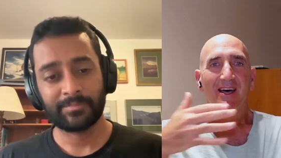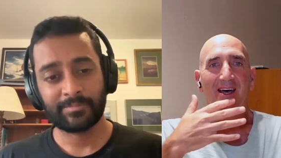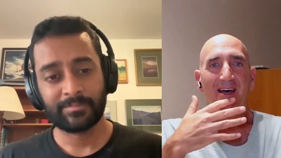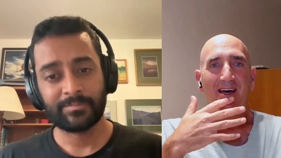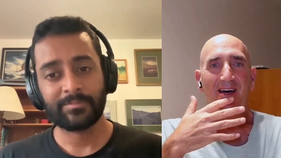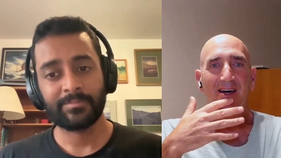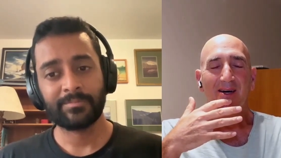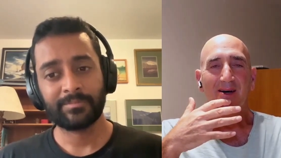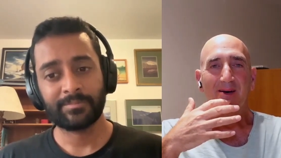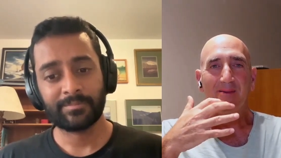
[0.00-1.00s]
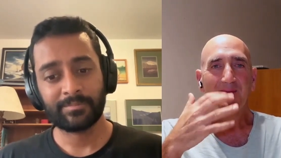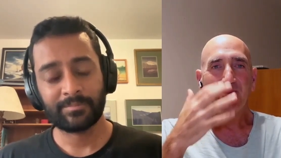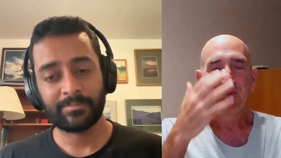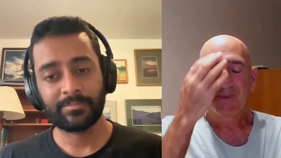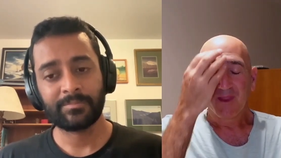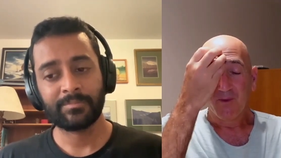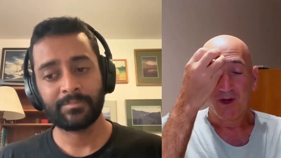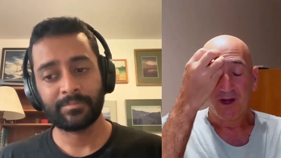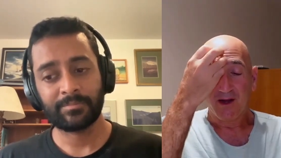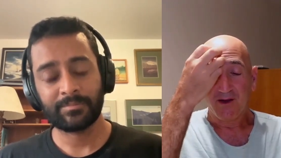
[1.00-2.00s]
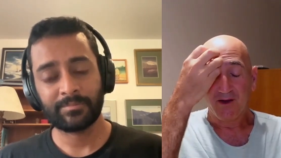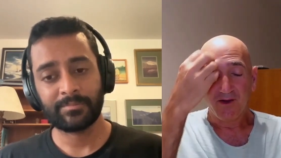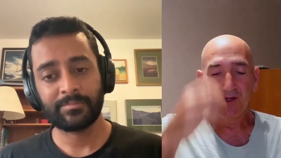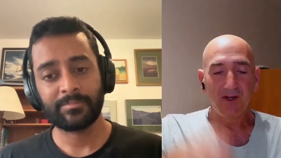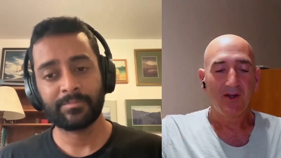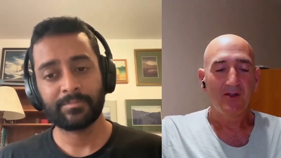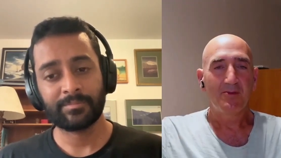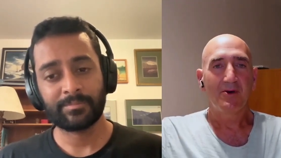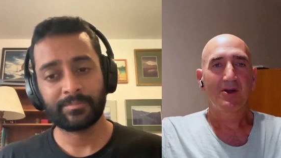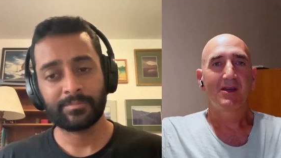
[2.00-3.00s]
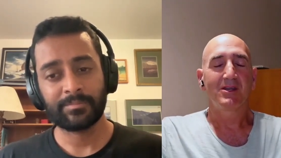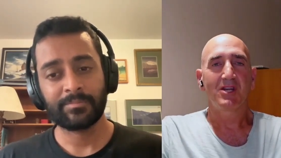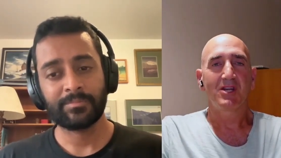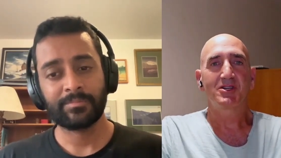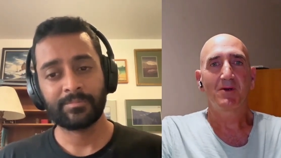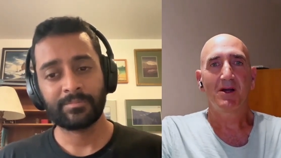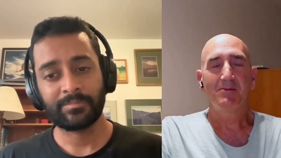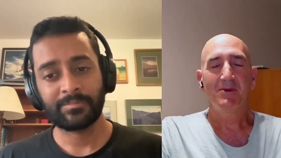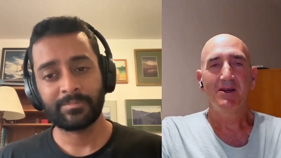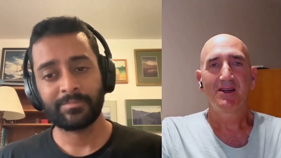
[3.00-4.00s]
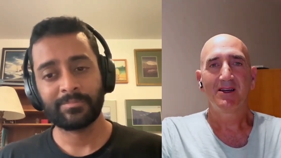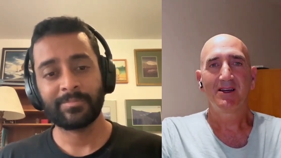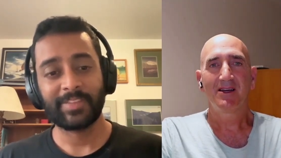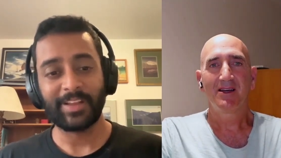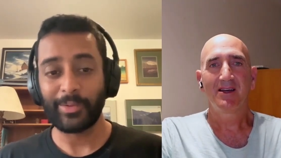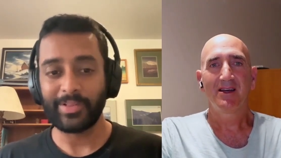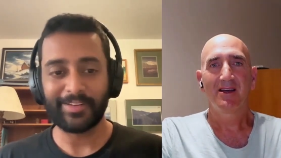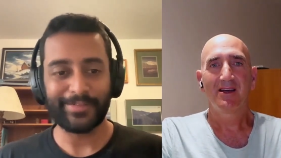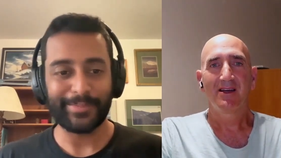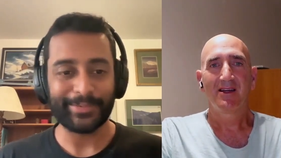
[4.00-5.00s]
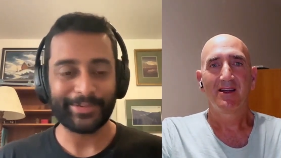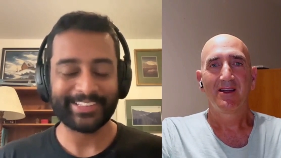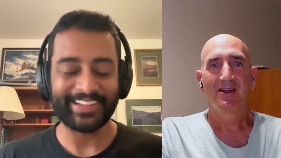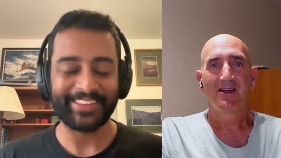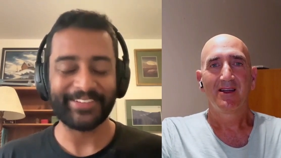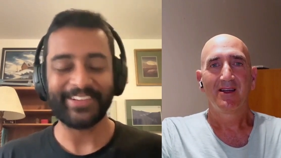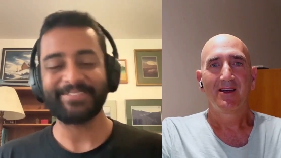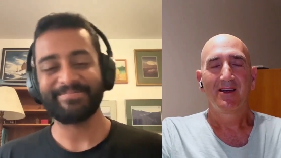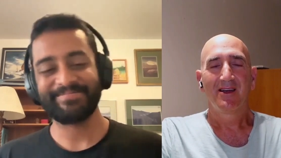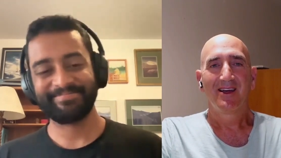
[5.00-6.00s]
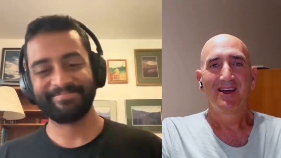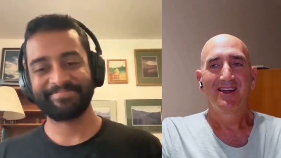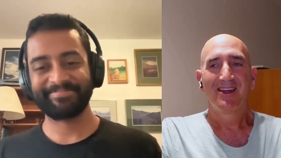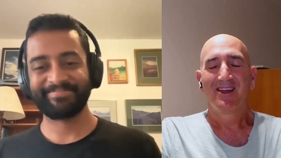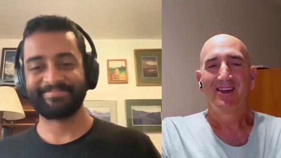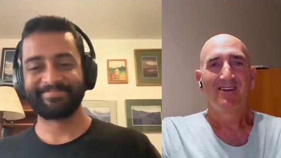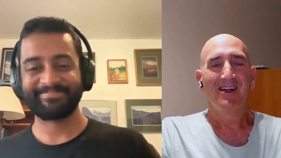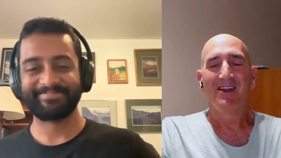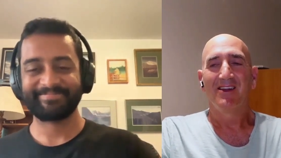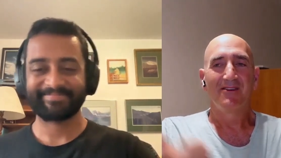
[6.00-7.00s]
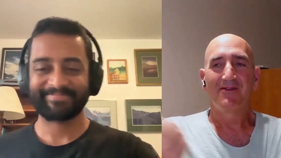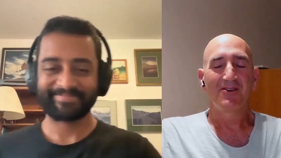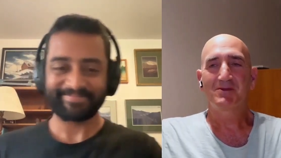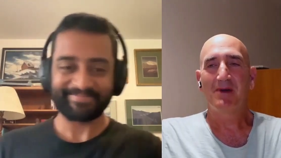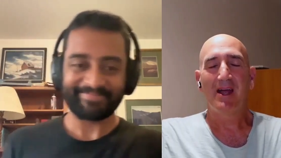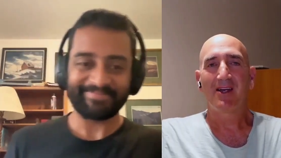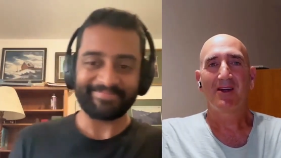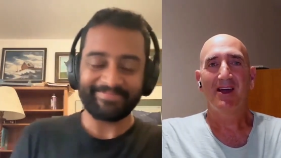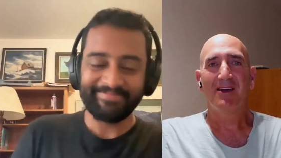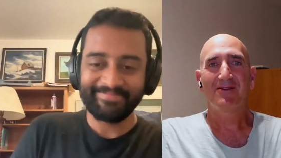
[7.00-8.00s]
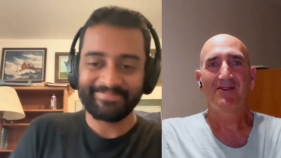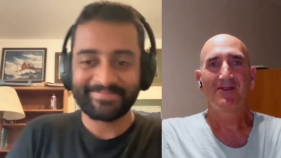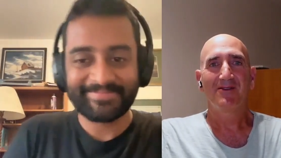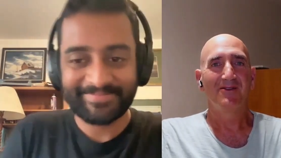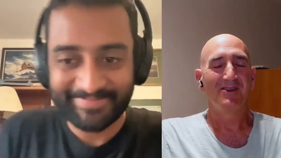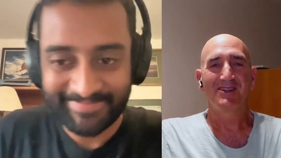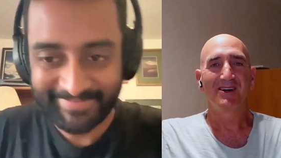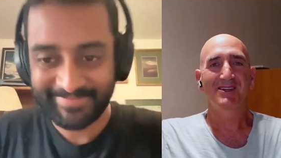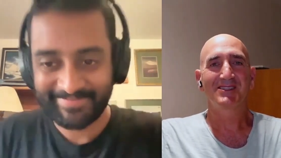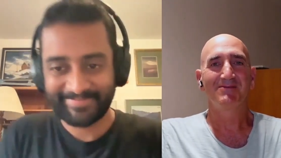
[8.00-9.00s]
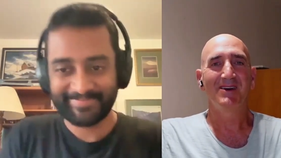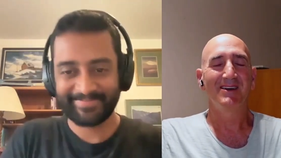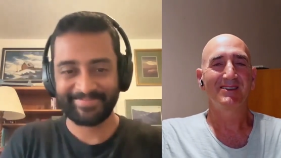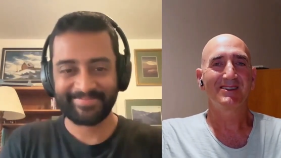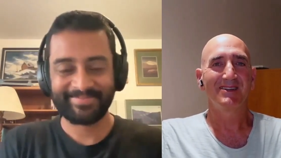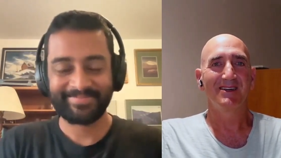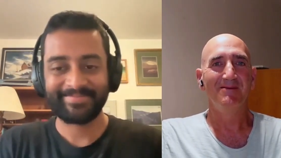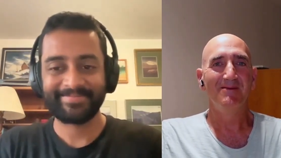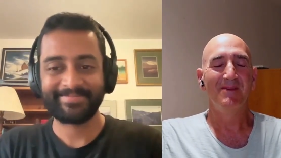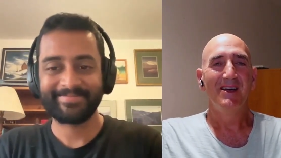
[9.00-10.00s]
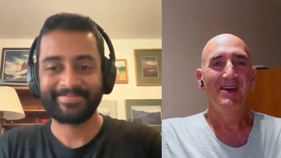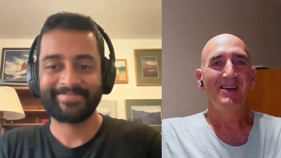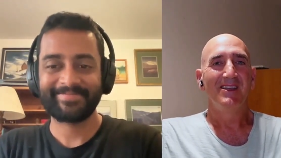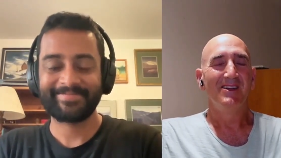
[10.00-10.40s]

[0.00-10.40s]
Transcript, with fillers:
Speaker 1: Um, one, I don't know. Do you know the book uh, Shantaram?
Speaker 2: Oh, I love the book Shantaram.
Speaker 1: Right. The first paragraph when he talks about, um, you know,